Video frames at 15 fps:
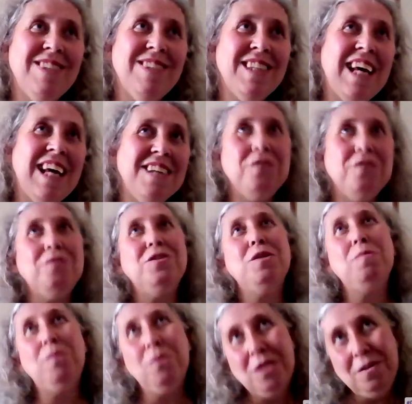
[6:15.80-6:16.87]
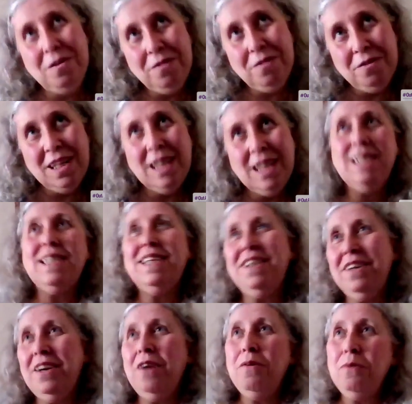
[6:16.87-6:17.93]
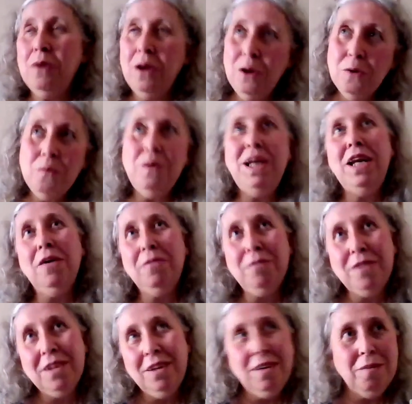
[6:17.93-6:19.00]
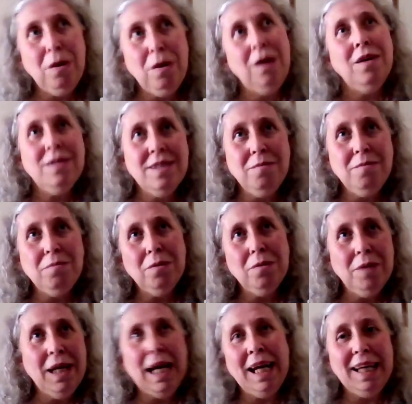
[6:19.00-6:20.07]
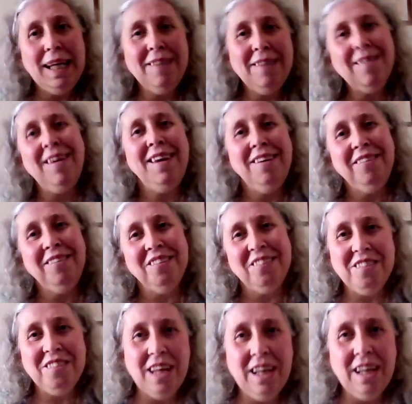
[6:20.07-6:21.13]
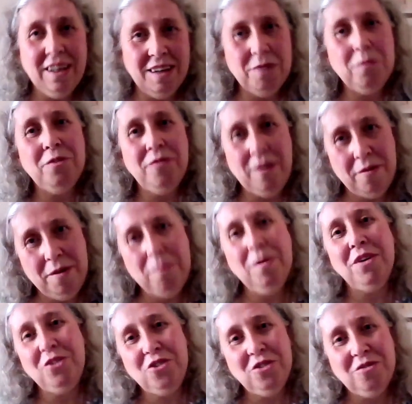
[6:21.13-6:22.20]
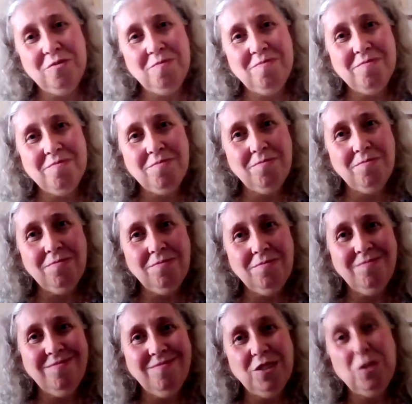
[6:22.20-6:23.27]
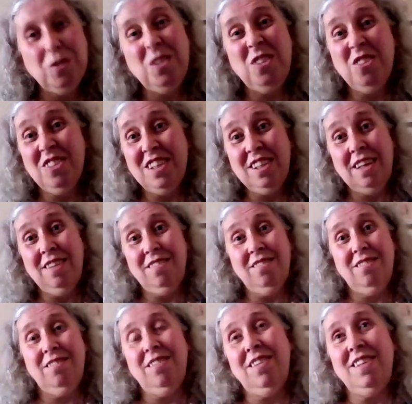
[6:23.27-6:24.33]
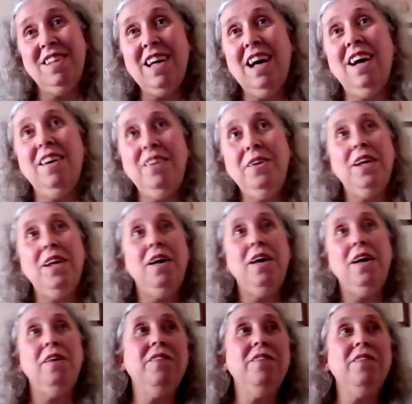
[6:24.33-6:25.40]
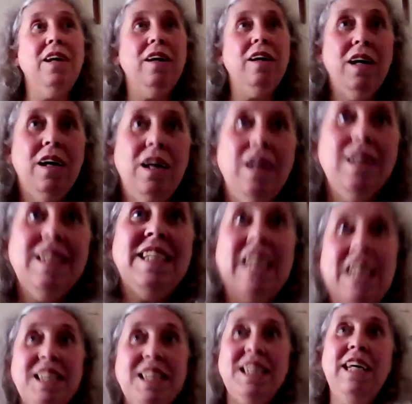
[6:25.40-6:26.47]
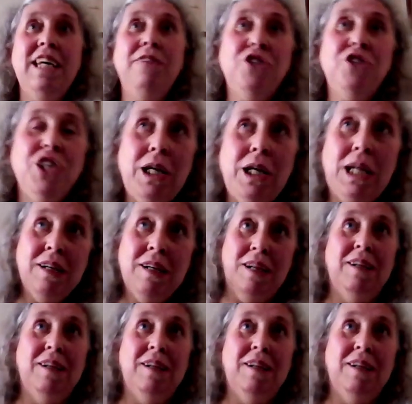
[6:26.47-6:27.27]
that sort of supportive of Daisy, you know, we love the person but we hate the sin sort of thing, and it was very much sort of looked at like that, you know, that Daisy, if she